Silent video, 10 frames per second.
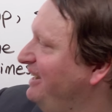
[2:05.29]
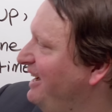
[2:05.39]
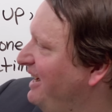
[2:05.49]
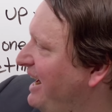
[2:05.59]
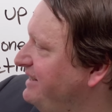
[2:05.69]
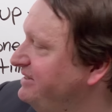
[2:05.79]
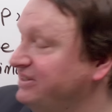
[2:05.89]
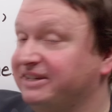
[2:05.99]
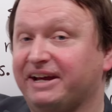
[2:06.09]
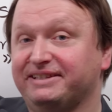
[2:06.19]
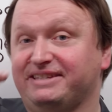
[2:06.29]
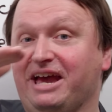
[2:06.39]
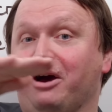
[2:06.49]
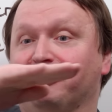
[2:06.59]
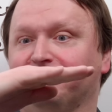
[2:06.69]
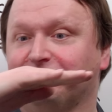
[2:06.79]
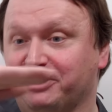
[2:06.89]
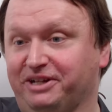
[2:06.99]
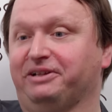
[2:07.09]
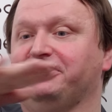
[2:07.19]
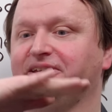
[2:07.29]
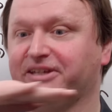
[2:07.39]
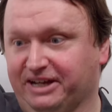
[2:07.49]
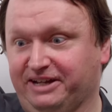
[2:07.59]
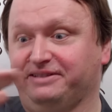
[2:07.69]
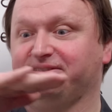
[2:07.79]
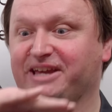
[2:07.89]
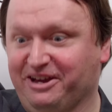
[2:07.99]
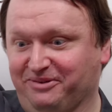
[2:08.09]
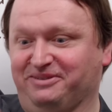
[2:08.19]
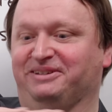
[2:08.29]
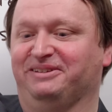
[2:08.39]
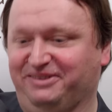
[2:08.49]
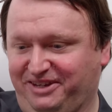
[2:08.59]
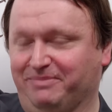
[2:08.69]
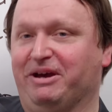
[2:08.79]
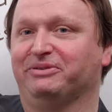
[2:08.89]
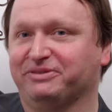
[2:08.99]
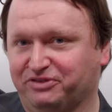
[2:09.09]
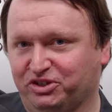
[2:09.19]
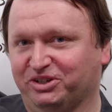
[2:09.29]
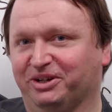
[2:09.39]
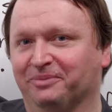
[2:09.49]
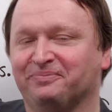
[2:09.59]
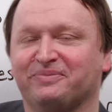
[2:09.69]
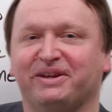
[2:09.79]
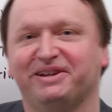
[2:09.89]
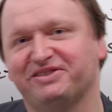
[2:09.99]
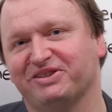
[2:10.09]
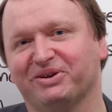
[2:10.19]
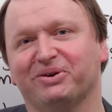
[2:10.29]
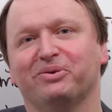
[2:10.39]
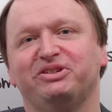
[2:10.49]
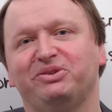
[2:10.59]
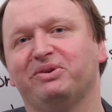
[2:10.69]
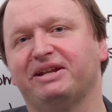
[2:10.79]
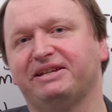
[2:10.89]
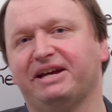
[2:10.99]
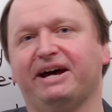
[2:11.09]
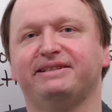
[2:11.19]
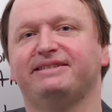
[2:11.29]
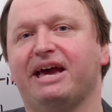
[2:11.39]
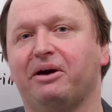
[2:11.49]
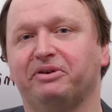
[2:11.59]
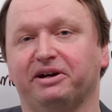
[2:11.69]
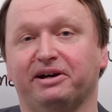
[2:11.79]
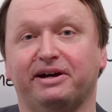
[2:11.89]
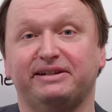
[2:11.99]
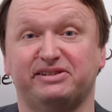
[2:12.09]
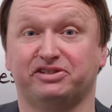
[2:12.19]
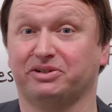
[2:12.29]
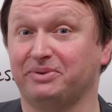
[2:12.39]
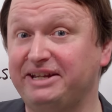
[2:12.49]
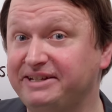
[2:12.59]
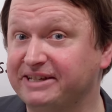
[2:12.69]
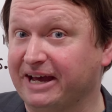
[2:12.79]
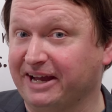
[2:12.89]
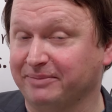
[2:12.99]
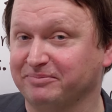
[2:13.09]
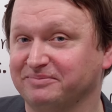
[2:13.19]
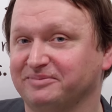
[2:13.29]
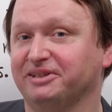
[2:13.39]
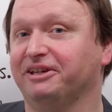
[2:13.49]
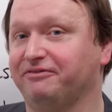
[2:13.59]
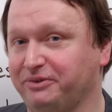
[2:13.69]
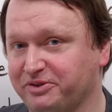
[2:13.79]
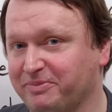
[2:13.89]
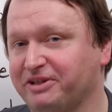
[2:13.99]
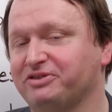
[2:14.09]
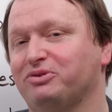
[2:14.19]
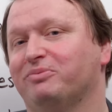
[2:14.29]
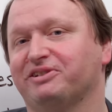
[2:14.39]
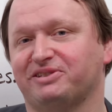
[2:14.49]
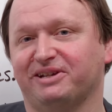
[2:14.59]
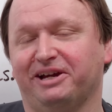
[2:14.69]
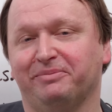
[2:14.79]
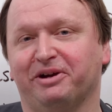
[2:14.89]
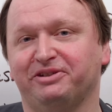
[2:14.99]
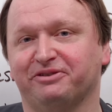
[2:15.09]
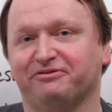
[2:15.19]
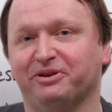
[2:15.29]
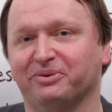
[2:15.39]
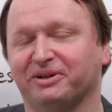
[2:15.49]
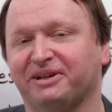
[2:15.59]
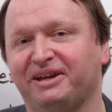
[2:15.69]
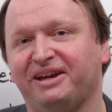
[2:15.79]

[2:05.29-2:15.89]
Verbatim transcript: Uh, I need to cut down vertically, cut down the amount of sugar. So you can cut down on screen time if you spend too much time on your phone.